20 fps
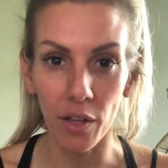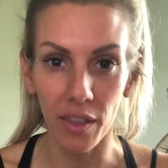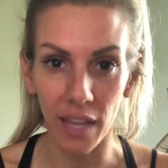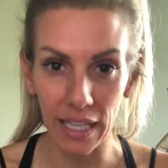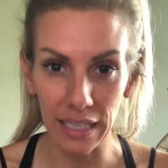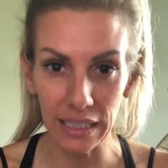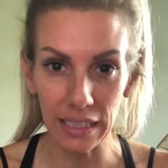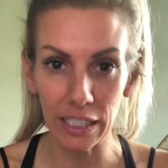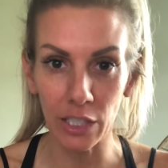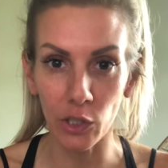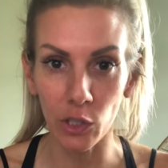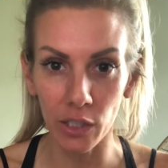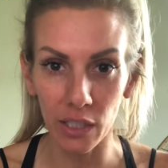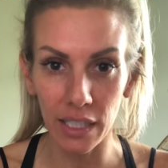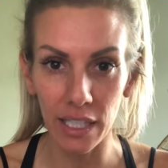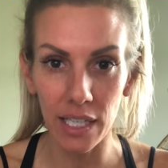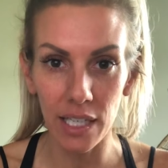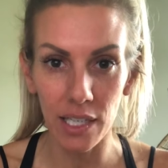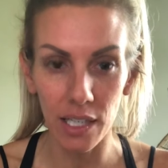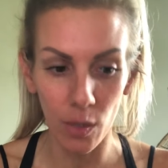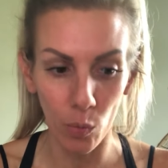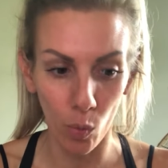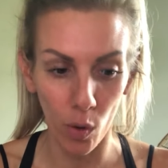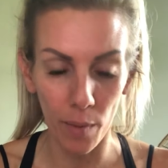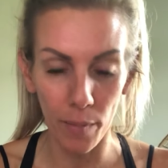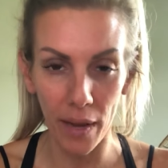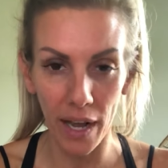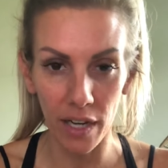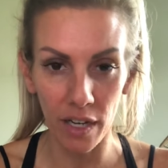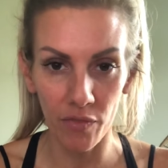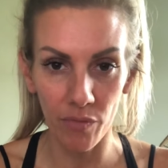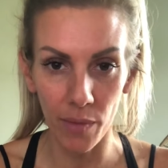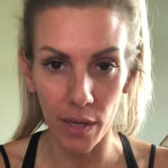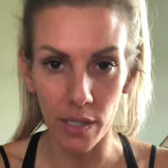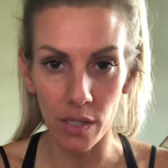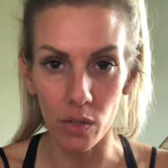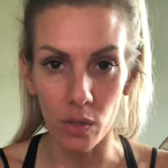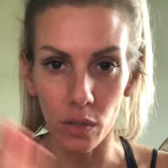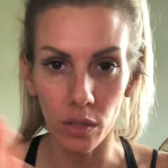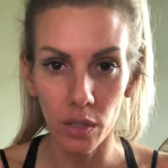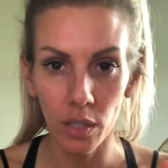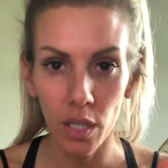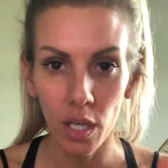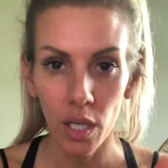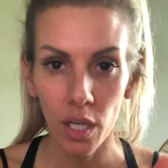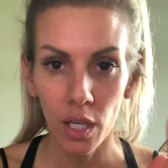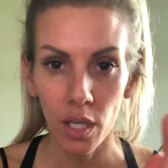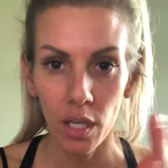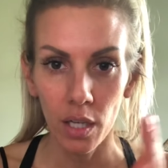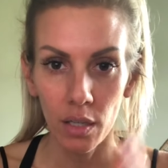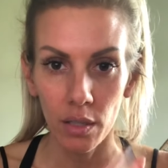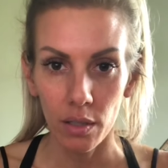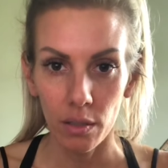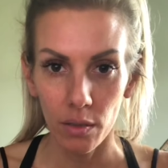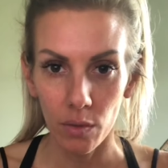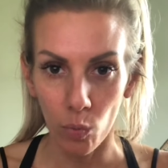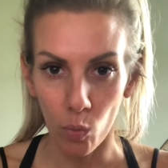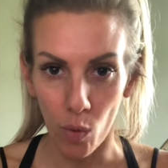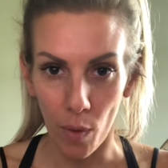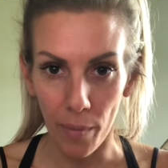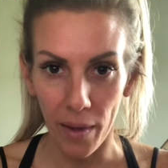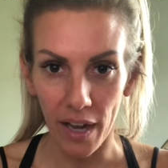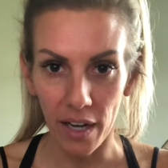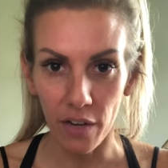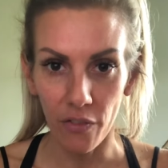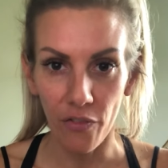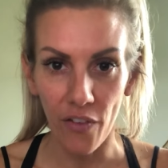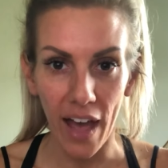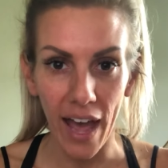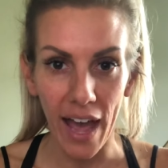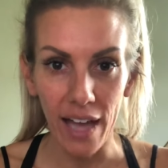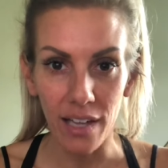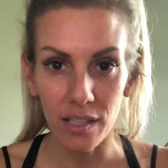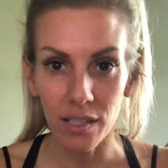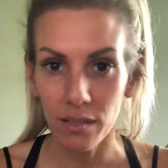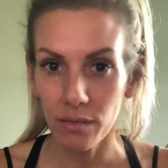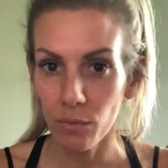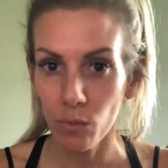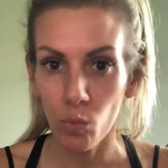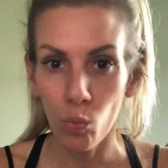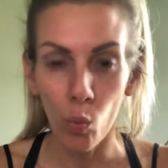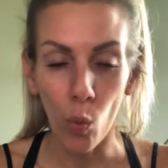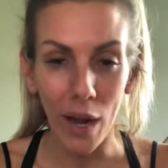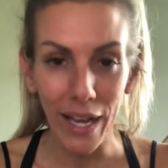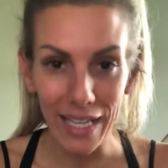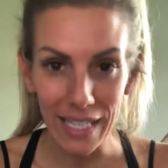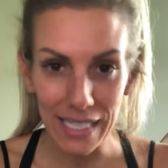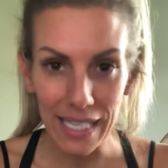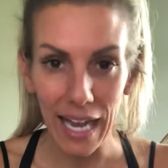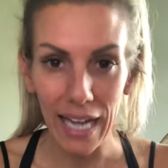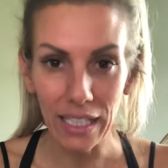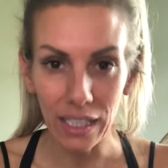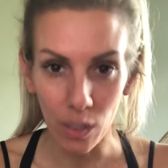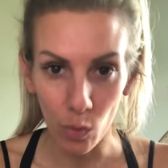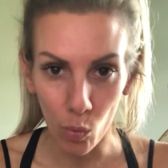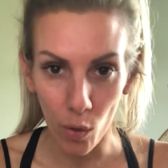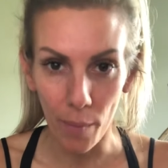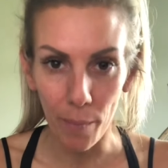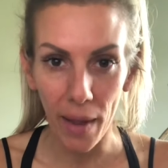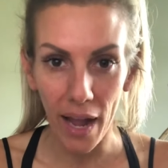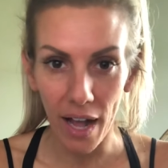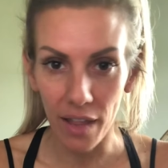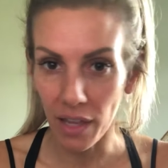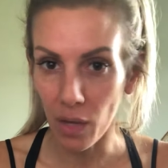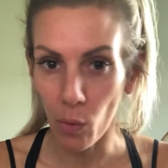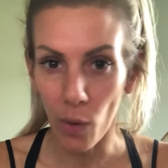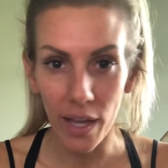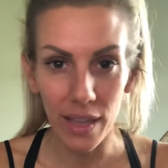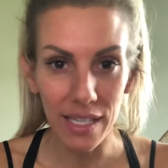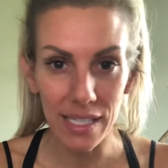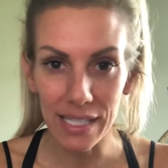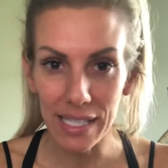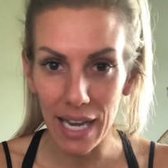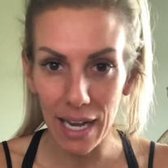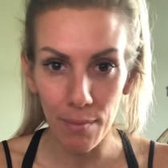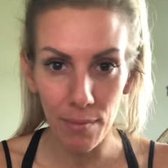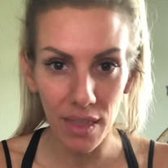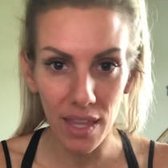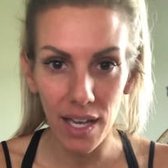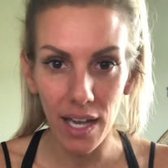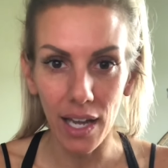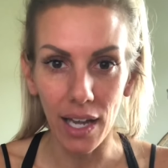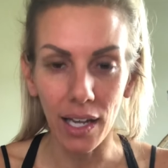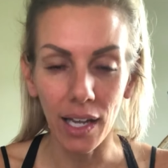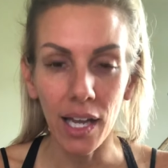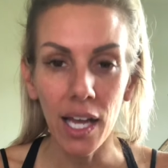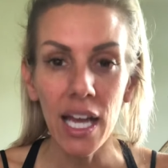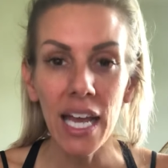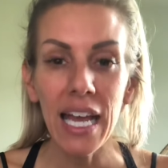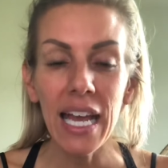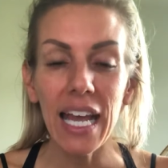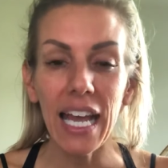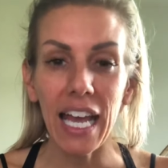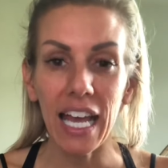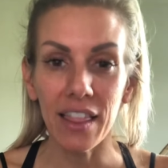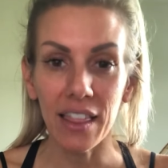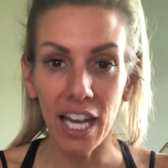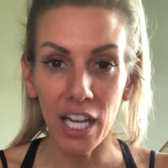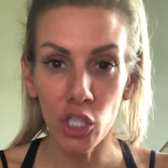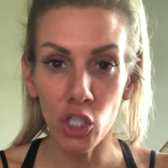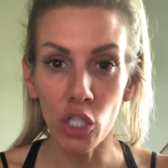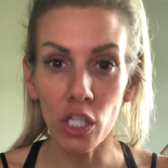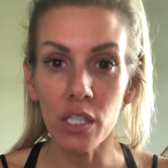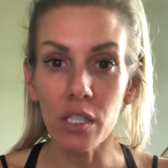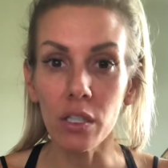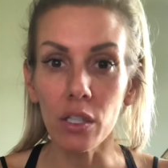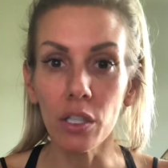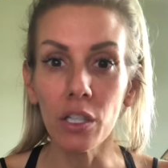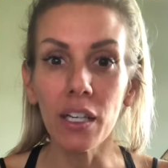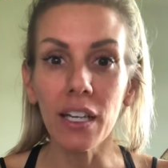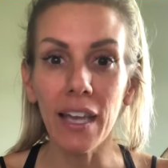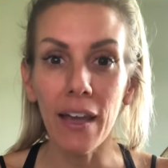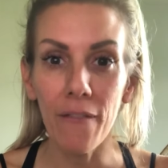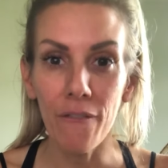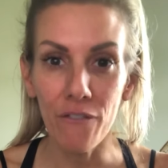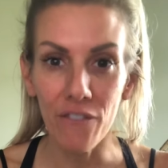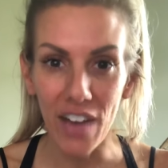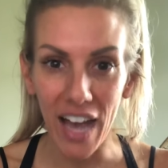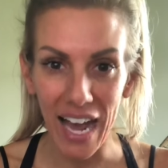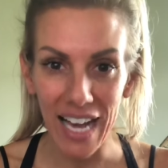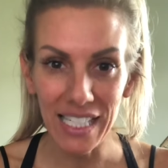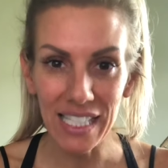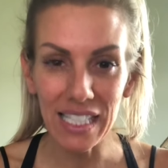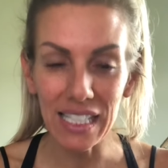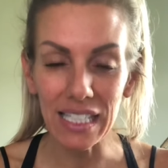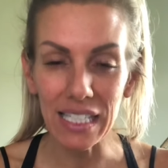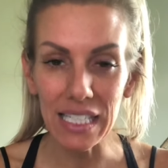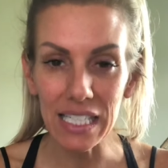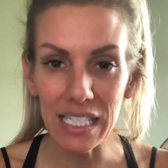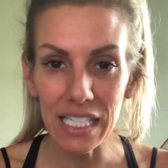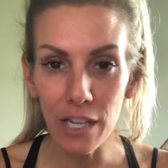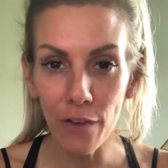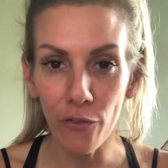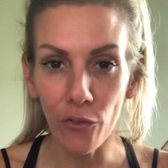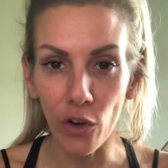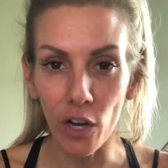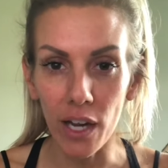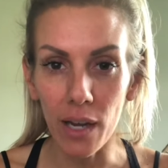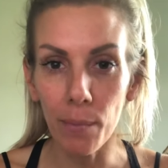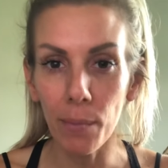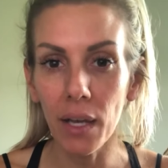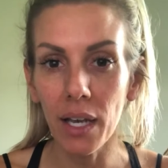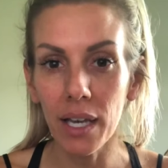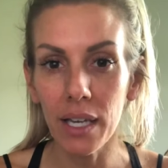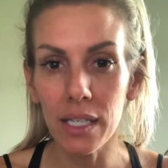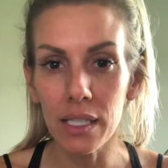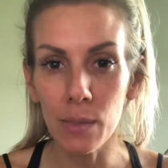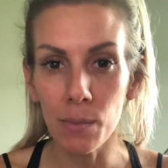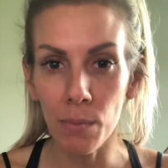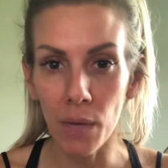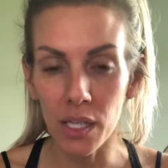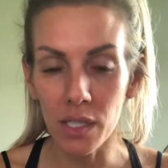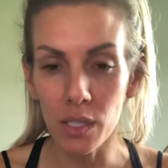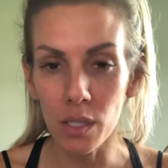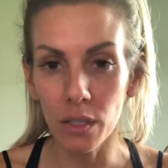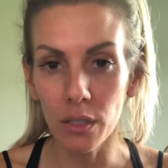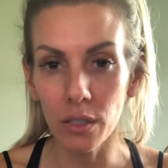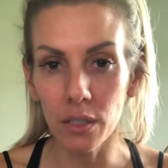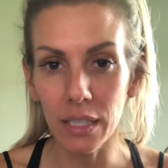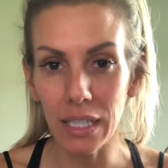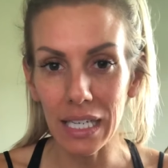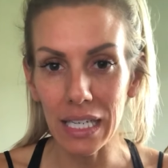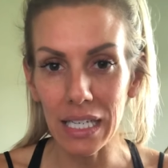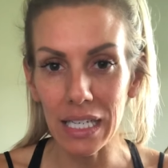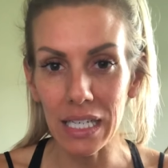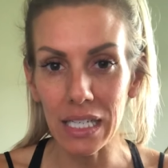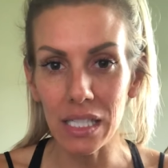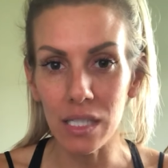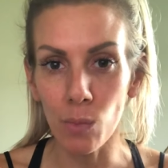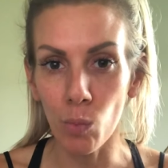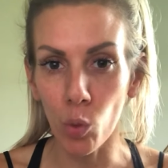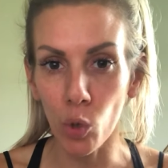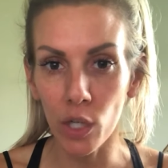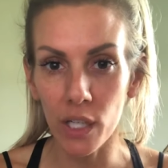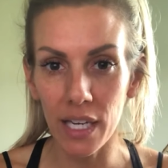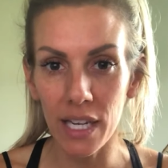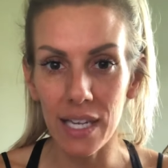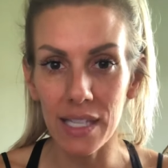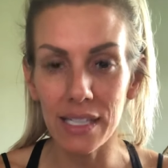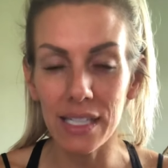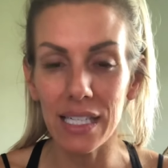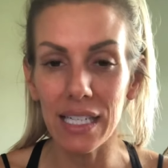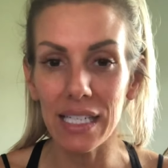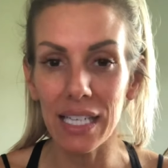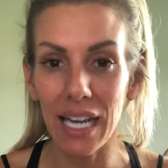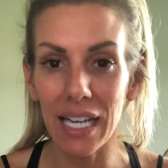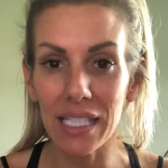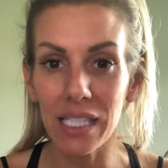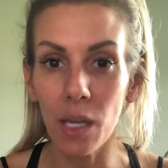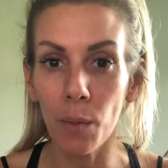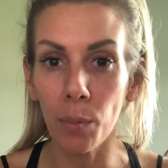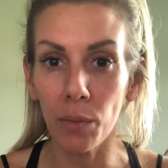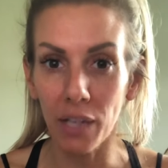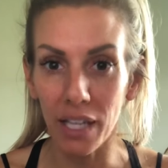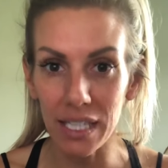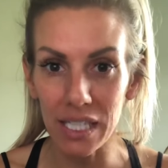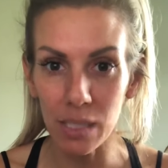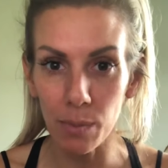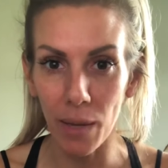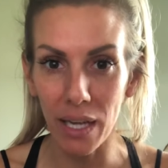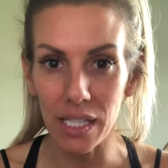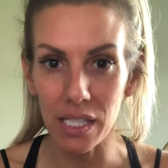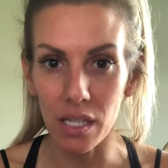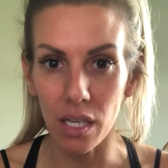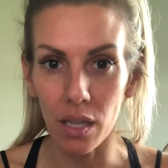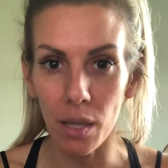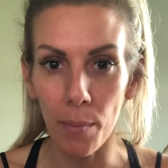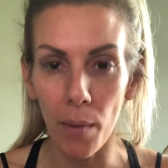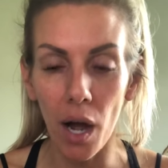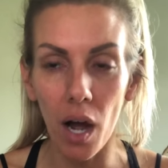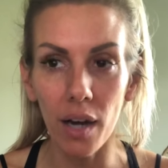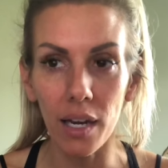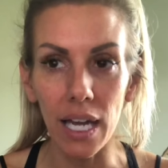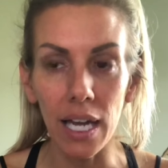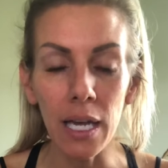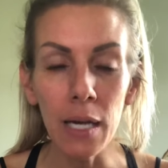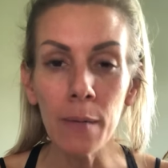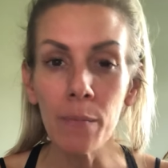They literally, 1 pound of muscle, 1 pound of fat weigh exactly 1 pound. They weigh the same thing. They just look vastly different because muscle is more dense and it takes up less space on the body.